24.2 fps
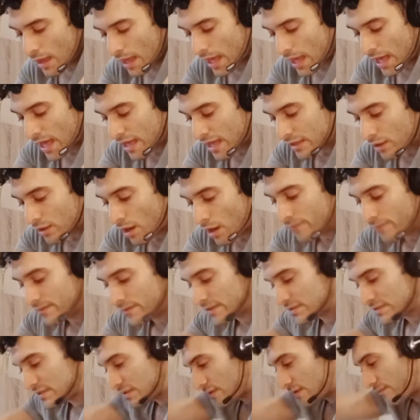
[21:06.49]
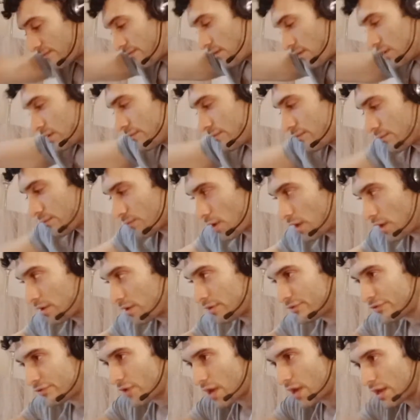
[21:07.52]
And obviously the father from the
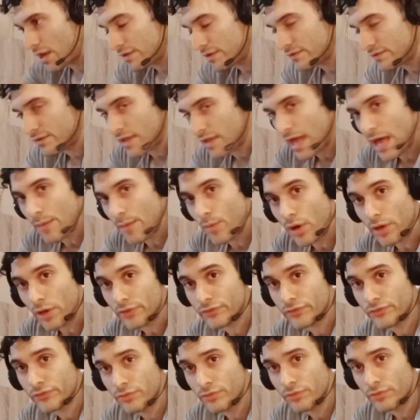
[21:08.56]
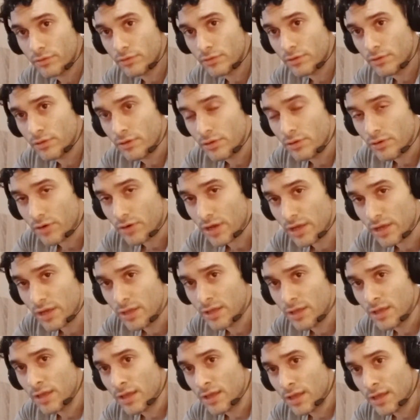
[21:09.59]
other side is the Hamas,
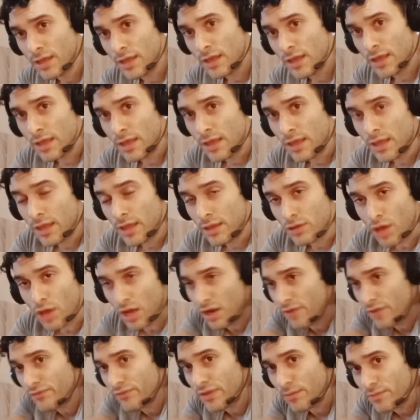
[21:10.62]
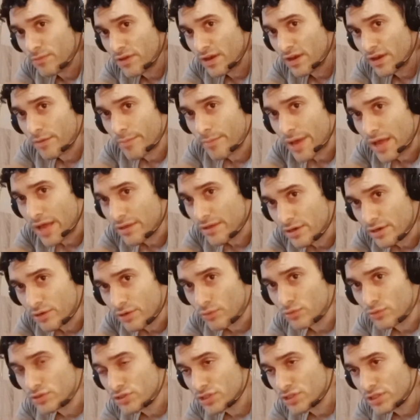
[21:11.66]
right? None of them care about their
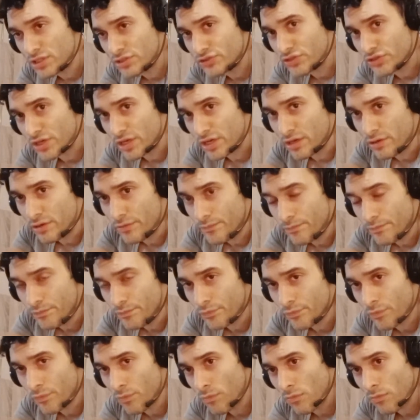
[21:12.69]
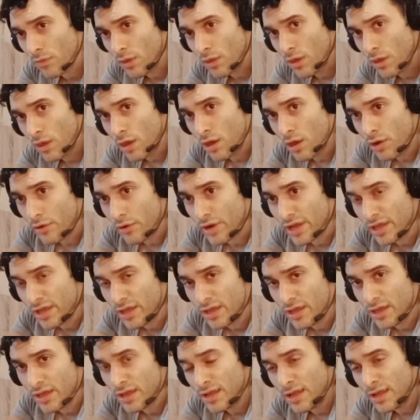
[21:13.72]
own children,
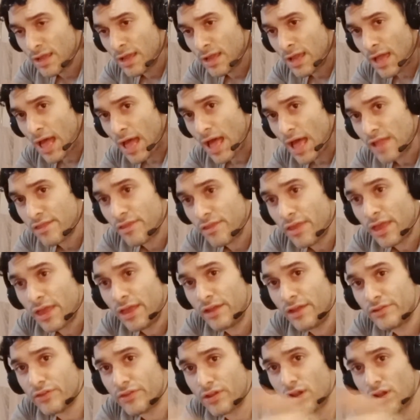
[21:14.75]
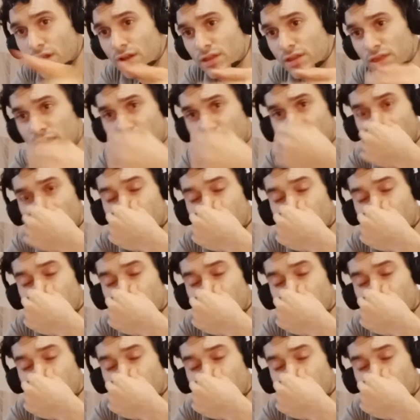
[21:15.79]
right? And here's another thing.